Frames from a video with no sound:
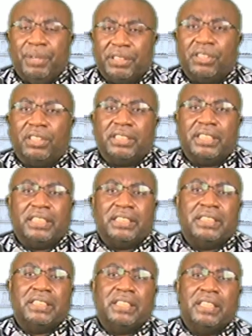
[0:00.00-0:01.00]
big
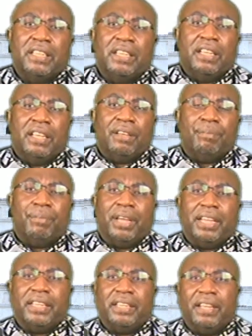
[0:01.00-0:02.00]
success by